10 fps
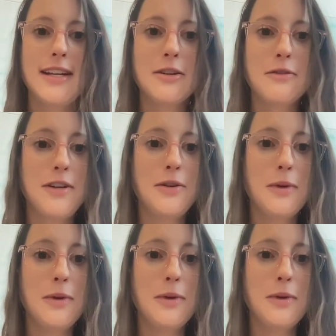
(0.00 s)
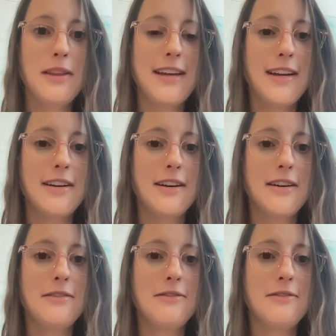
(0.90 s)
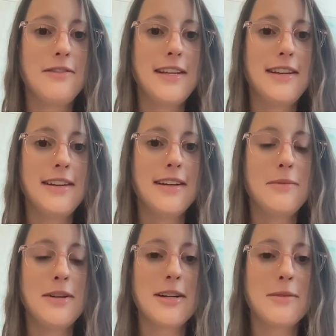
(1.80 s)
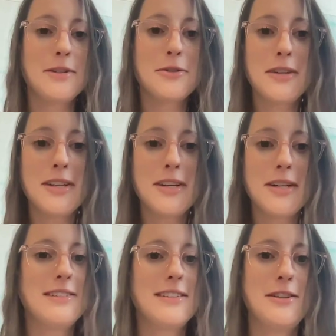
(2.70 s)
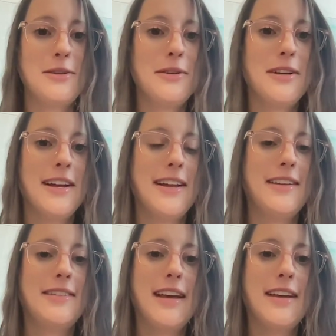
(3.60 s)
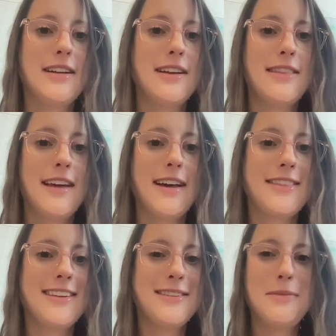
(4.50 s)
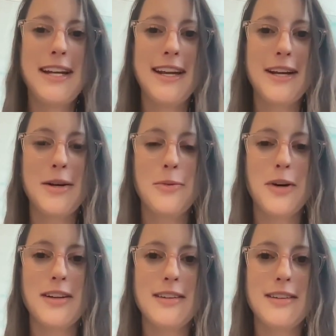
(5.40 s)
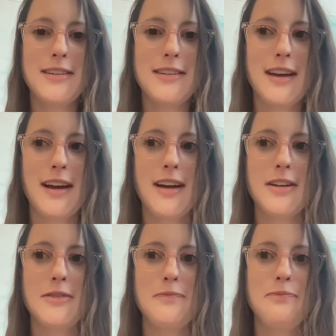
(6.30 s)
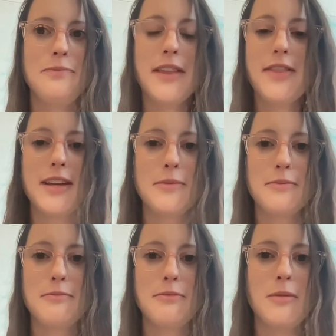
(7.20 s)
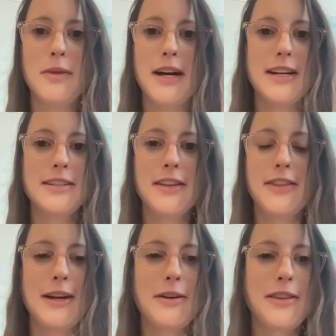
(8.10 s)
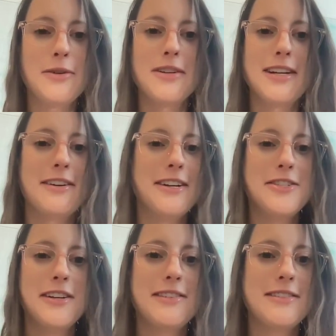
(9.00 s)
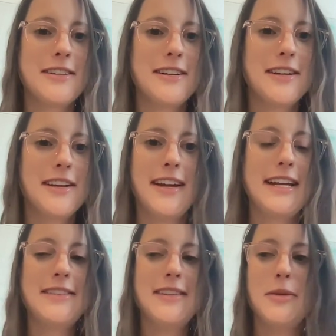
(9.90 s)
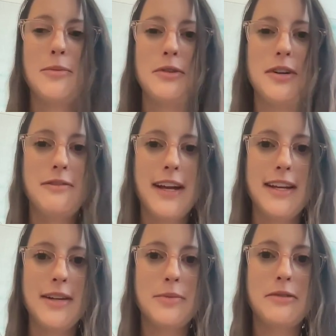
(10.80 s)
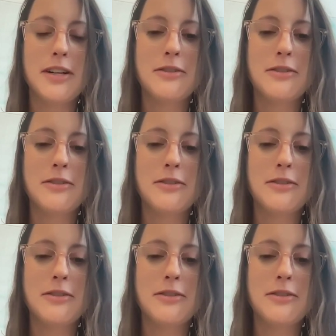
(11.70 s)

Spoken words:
an interview with the head of the American Petroleum Institute saying that this meeting was nothing problematic, nothing out of the ordinary, just an example of a